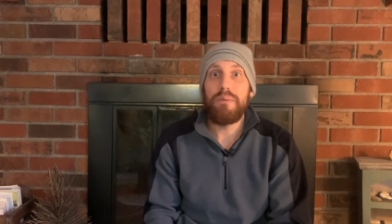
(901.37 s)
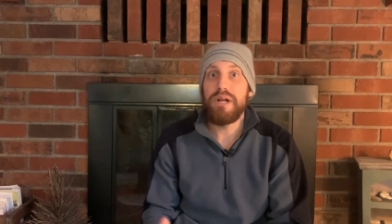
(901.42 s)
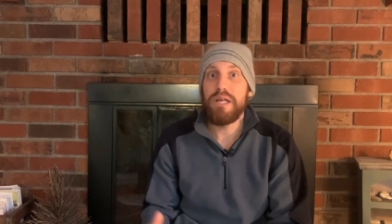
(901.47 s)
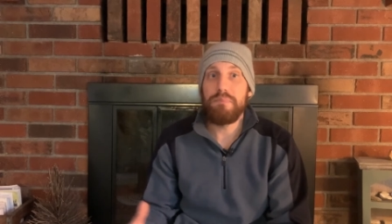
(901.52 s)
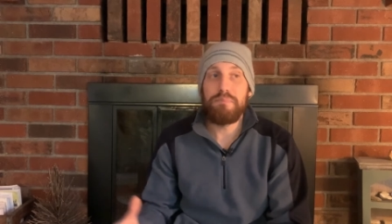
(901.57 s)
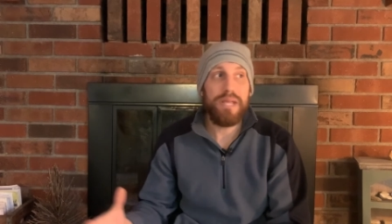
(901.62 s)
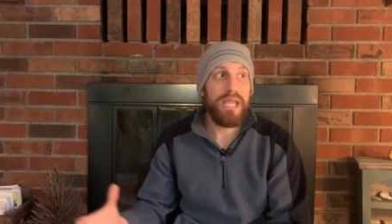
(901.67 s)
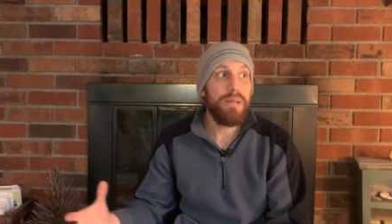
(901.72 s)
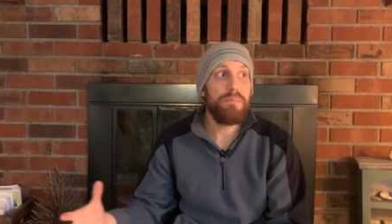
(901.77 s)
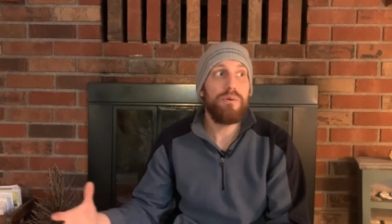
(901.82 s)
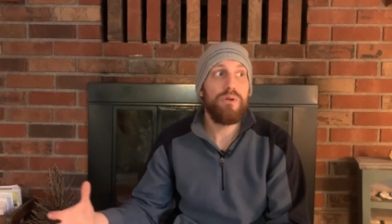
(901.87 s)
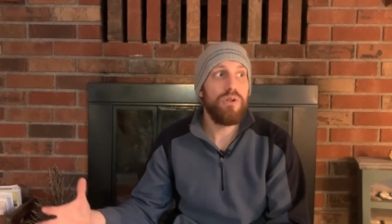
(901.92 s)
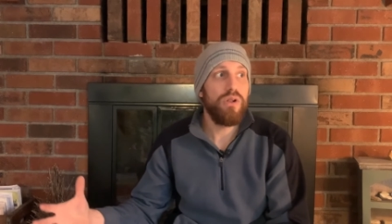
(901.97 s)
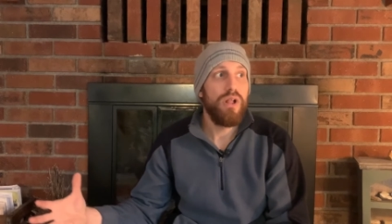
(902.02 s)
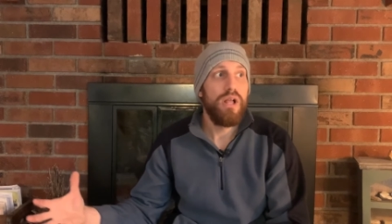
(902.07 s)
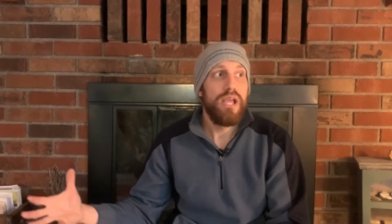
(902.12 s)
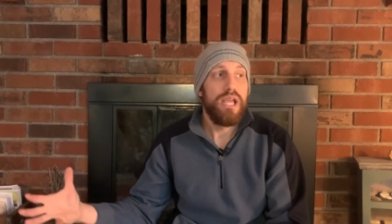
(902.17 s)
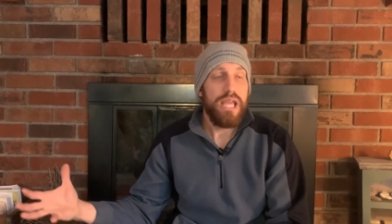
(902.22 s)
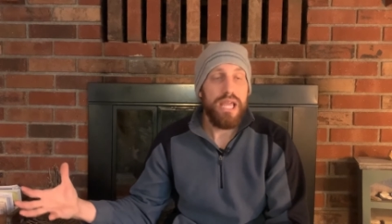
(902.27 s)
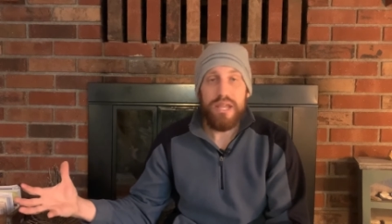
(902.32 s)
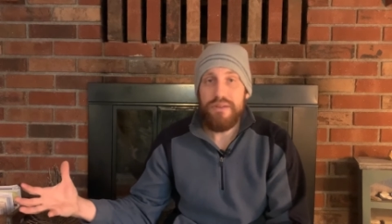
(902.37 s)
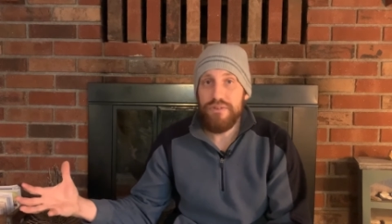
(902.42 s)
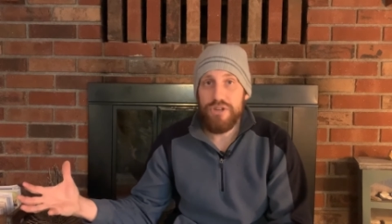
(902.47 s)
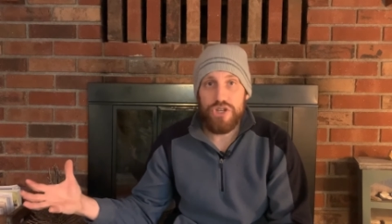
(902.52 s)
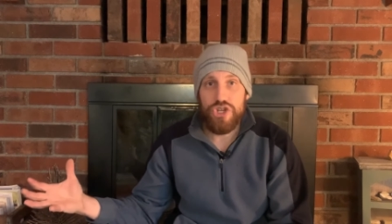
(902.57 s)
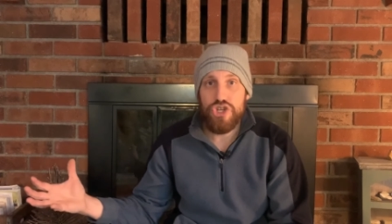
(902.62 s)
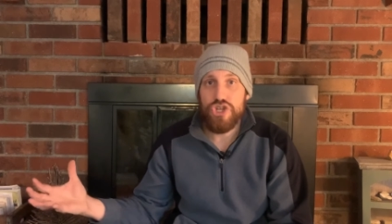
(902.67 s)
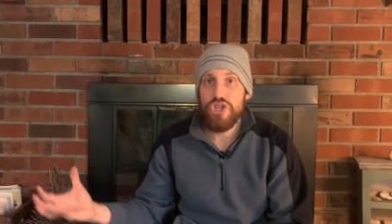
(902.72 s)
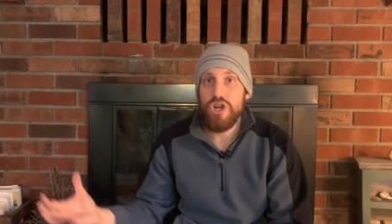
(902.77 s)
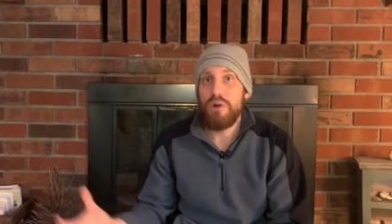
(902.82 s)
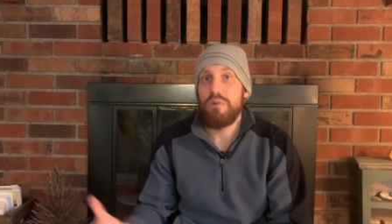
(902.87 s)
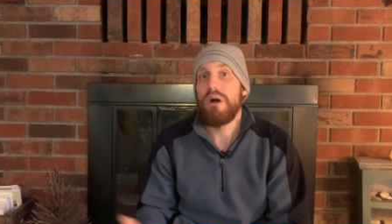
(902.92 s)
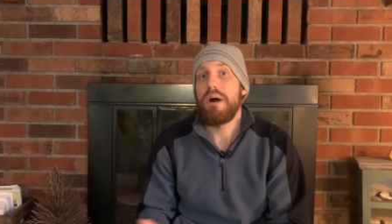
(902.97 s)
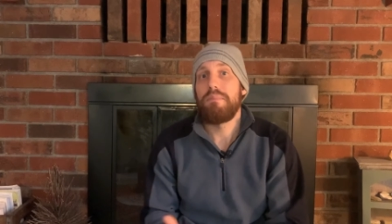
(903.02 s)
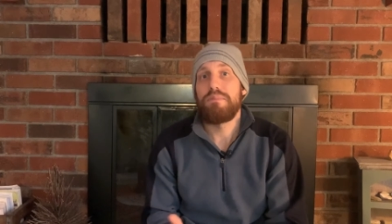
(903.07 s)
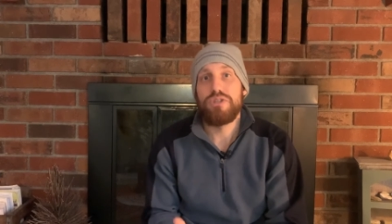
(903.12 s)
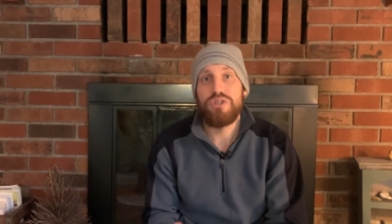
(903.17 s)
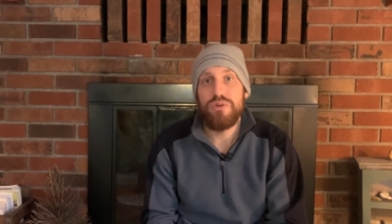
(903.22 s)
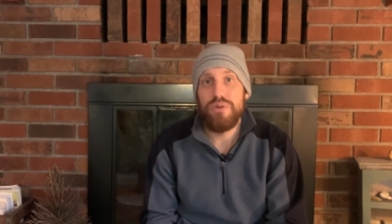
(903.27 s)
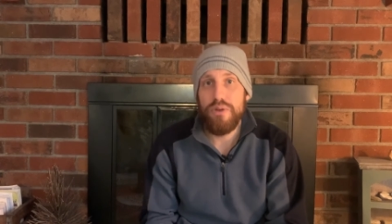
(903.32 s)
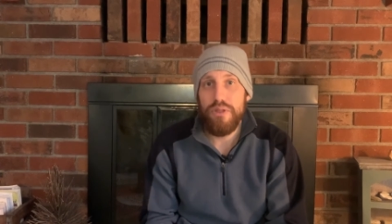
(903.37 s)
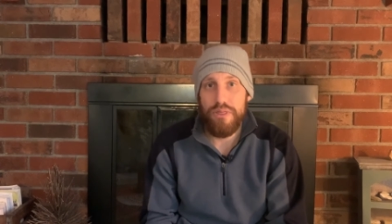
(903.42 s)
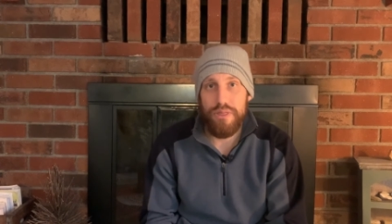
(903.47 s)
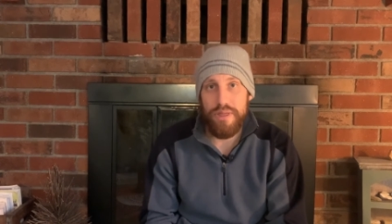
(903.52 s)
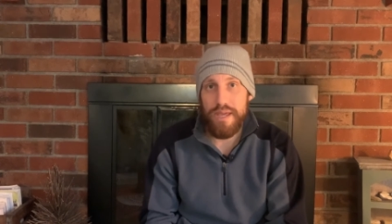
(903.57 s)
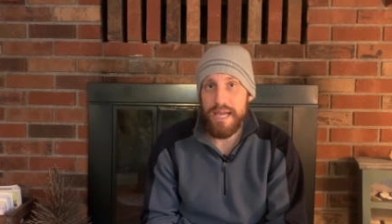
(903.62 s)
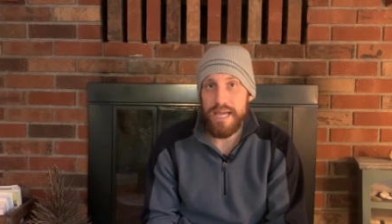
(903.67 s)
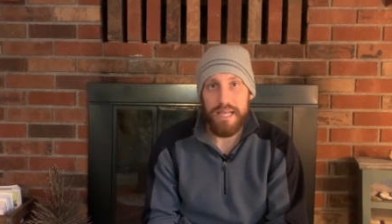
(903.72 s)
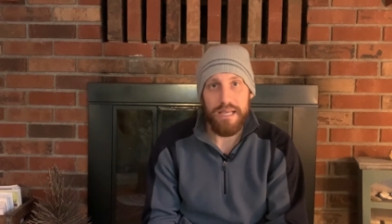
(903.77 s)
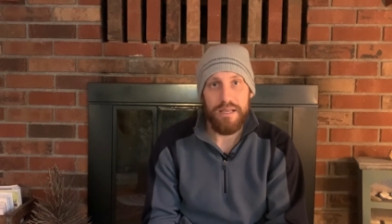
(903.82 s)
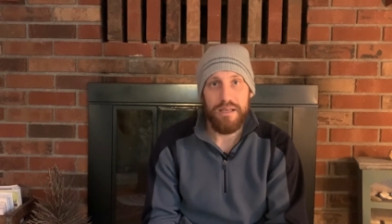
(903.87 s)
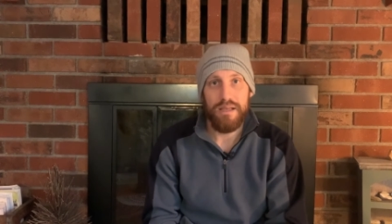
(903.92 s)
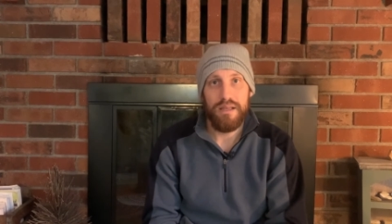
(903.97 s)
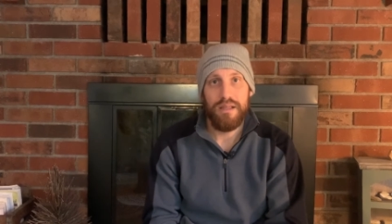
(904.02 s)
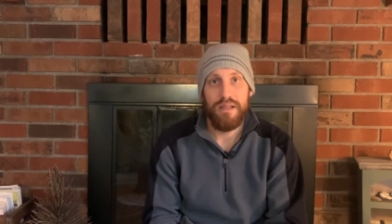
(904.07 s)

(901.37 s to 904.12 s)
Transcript: many people even show up to a thing.